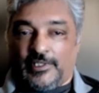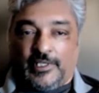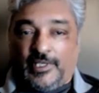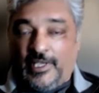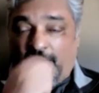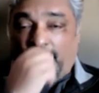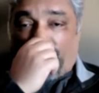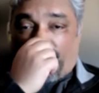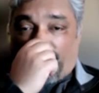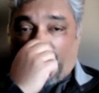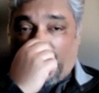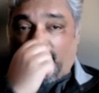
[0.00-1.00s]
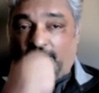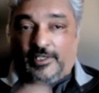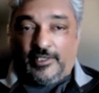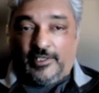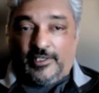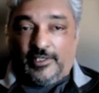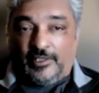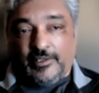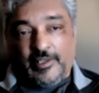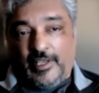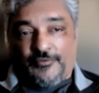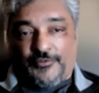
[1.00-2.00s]
And frankly,
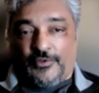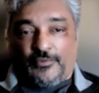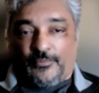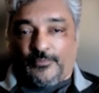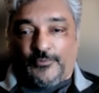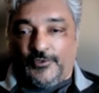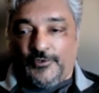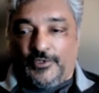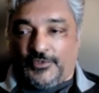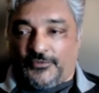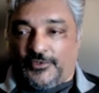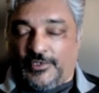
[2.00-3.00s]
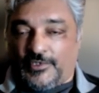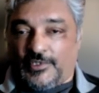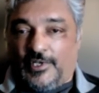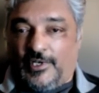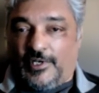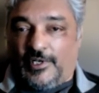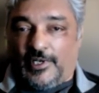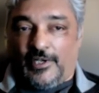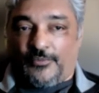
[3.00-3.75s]
after doing this for this long, I